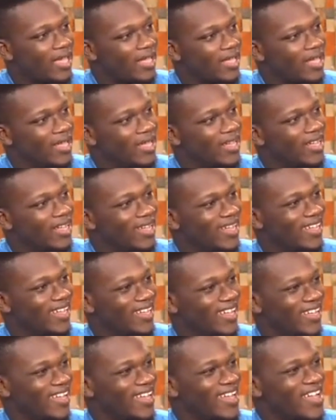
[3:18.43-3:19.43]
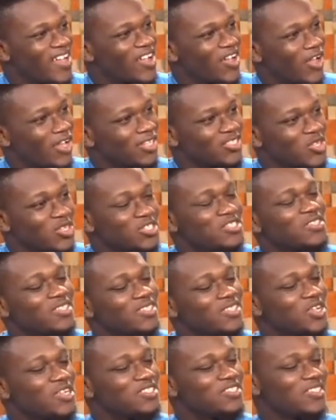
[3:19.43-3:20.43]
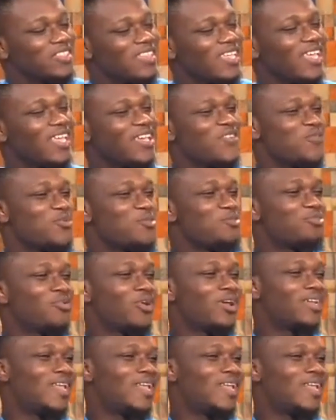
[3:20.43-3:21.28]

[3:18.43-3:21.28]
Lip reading: Because don't you think if you brought